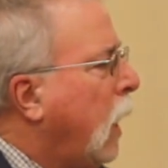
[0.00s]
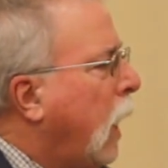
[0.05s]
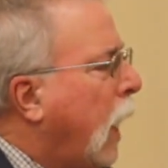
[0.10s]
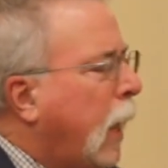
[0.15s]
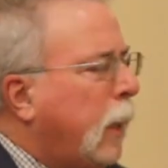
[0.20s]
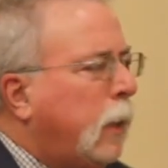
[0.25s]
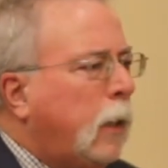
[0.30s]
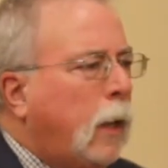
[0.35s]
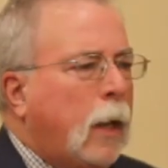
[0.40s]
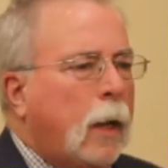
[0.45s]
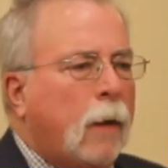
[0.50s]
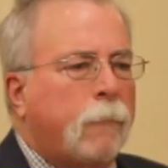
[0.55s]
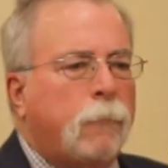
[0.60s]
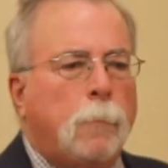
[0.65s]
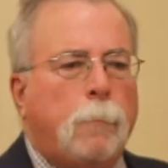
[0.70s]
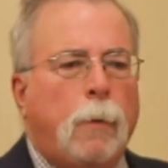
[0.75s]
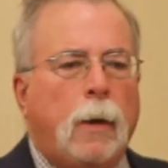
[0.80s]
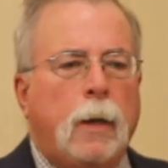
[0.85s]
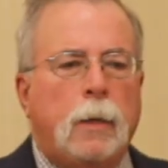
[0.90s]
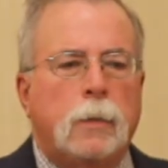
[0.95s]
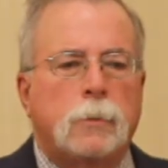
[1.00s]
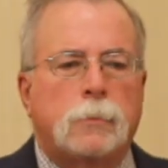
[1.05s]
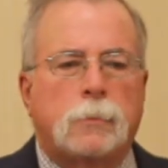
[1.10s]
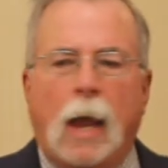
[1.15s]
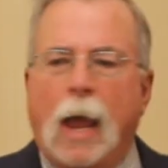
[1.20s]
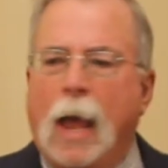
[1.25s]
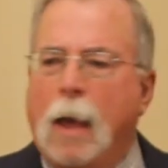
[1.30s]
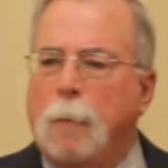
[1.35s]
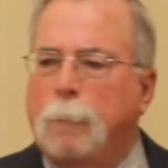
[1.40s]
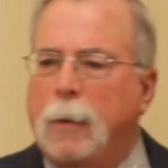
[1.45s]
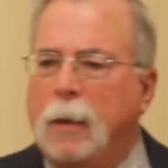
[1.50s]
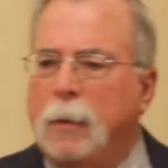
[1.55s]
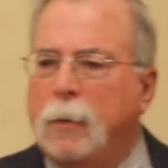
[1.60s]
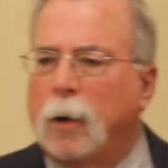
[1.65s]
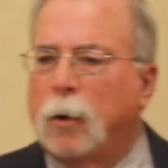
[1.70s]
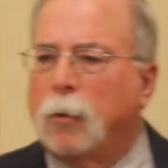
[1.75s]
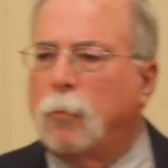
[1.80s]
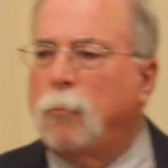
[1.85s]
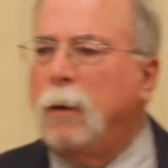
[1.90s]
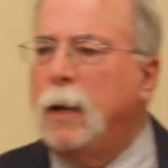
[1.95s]
And everybody is happy.
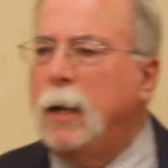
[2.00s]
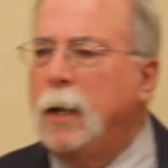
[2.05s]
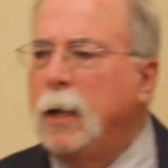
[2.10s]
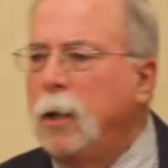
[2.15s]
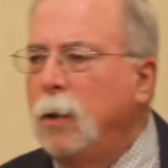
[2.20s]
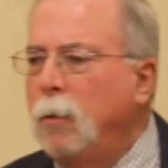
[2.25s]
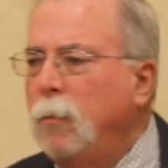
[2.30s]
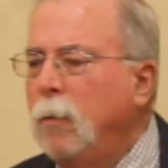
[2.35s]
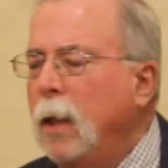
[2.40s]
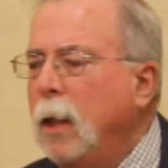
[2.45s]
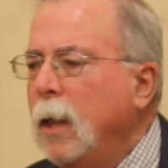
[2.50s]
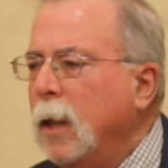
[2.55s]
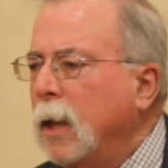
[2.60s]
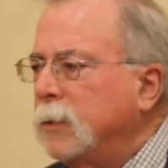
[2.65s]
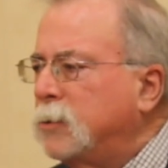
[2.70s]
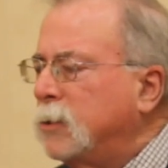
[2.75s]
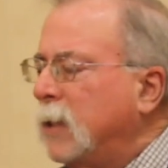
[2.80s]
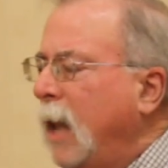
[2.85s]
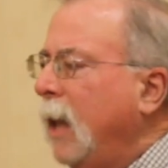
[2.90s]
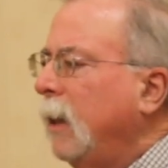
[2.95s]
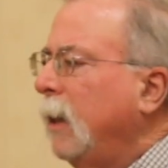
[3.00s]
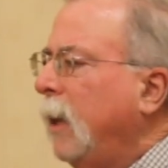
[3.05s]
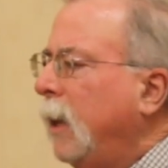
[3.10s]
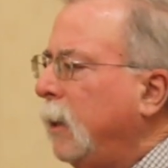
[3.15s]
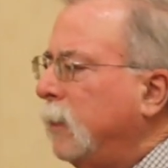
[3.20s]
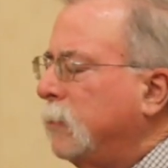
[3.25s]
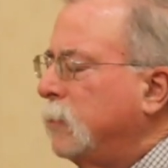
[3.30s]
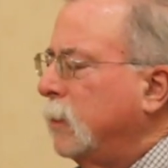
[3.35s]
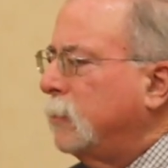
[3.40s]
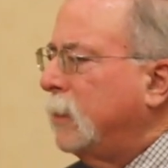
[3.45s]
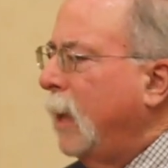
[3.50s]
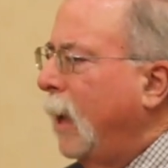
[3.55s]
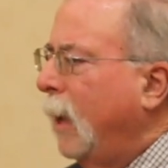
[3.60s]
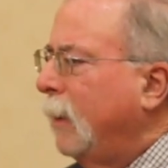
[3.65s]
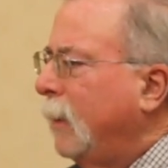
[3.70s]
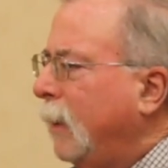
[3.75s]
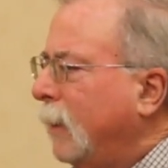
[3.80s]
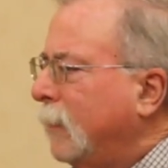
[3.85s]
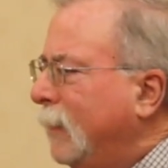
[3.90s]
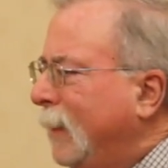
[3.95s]
They're greeting you. It's not like
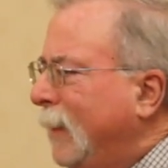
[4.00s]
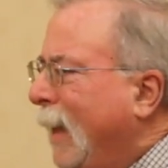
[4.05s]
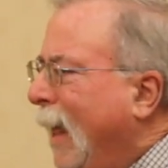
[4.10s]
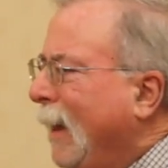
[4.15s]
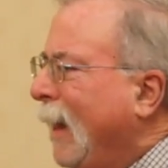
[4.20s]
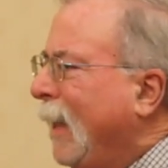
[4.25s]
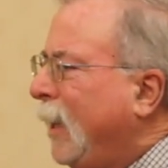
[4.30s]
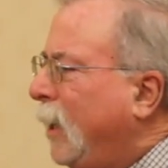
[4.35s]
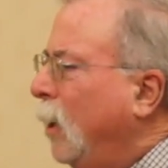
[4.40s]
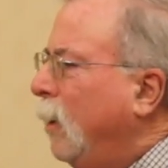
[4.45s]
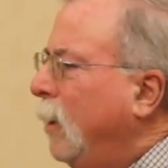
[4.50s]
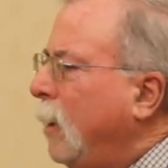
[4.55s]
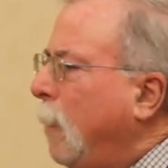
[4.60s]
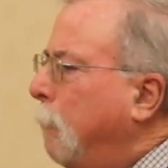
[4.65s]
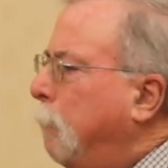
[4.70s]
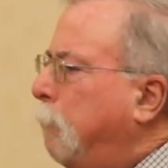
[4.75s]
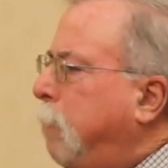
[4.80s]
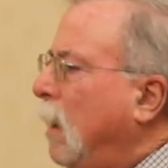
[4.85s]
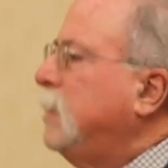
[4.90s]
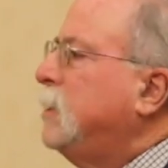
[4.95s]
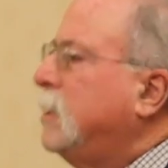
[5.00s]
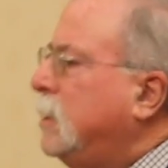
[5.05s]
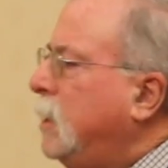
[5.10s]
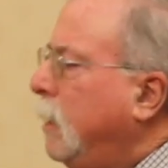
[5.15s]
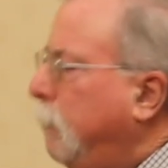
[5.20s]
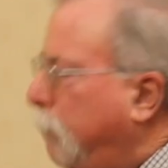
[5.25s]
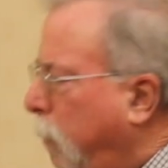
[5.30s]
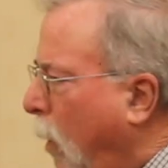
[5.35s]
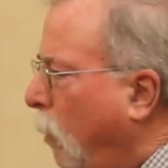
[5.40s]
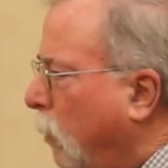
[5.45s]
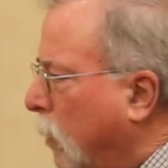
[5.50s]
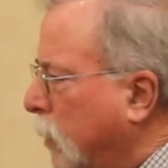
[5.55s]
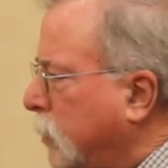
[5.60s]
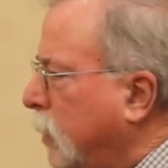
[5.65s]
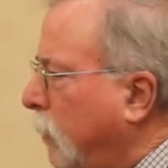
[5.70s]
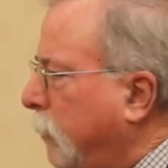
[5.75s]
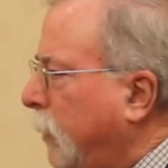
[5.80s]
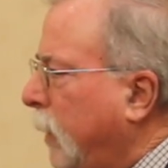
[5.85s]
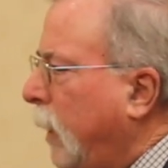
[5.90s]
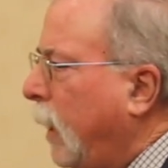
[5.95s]
you're in a bus depot or
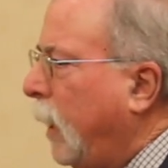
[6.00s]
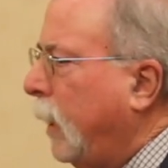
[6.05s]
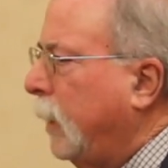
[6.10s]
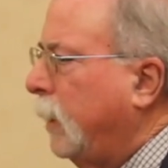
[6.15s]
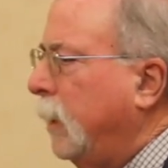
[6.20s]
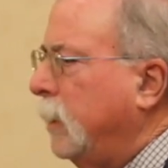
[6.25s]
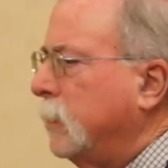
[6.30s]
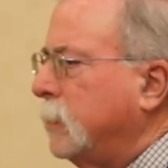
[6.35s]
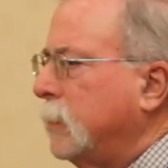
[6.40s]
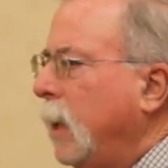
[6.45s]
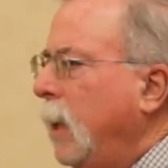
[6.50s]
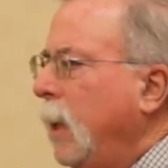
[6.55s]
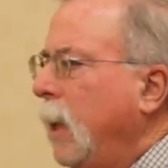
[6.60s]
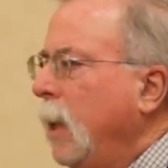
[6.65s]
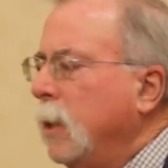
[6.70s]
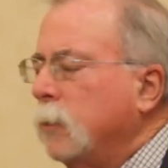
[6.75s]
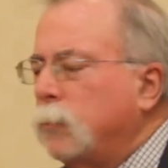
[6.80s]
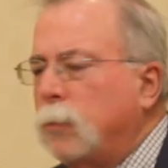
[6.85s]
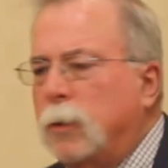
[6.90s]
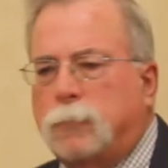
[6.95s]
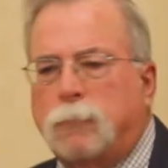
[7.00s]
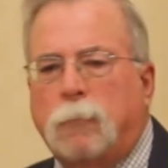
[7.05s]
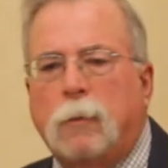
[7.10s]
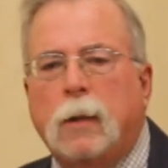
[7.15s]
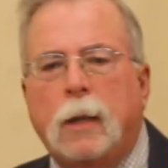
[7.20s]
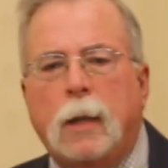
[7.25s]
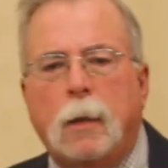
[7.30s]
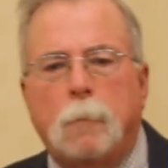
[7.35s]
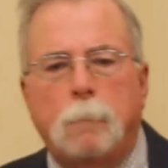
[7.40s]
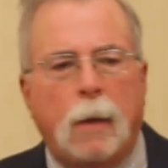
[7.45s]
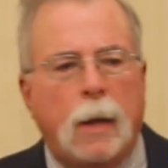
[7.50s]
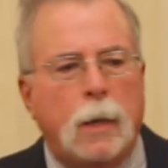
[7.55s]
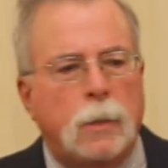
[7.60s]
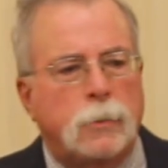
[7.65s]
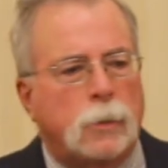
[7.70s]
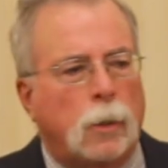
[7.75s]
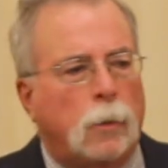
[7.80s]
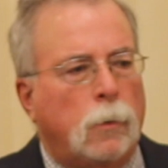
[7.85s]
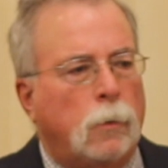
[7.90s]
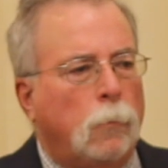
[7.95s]
something like this. So it's really
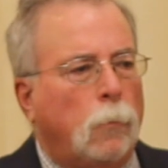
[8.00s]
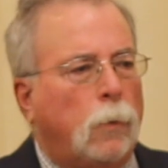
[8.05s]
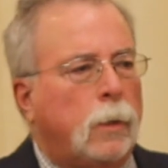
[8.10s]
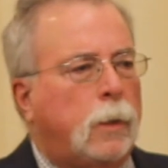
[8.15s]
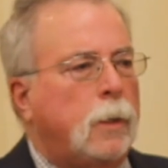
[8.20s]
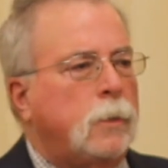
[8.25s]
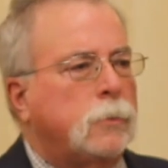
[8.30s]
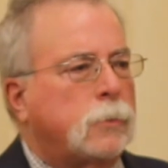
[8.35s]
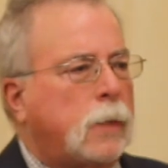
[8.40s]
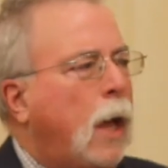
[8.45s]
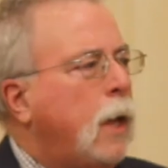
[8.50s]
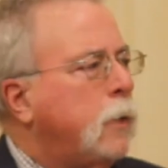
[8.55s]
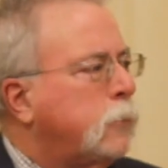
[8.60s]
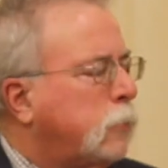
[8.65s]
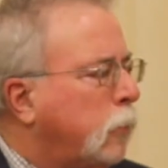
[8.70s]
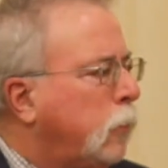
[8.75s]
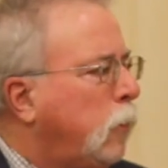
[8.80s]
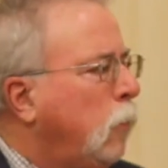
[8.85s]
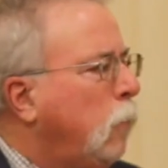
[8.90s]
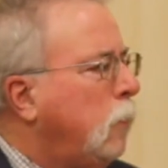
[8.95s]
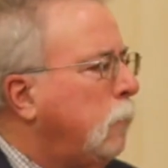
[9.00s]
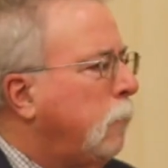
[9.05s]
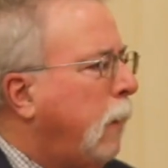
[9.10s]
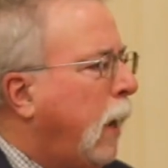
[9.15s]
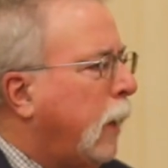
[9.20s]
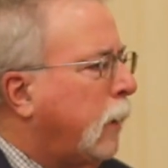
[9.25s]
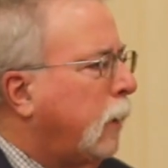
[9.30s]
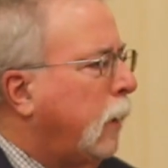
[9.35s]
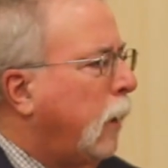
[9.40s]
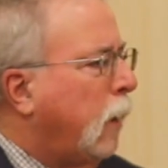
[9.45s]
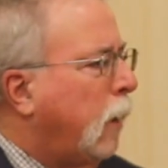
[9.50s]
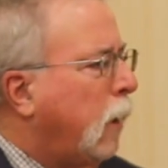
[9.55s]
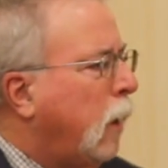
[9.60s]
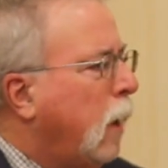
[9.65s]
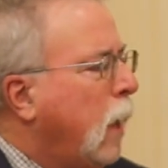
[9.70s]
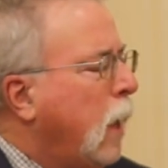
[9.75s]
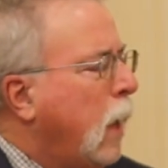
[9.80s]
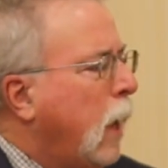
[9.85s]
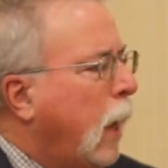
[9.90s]
amazing what these guys are doing back there.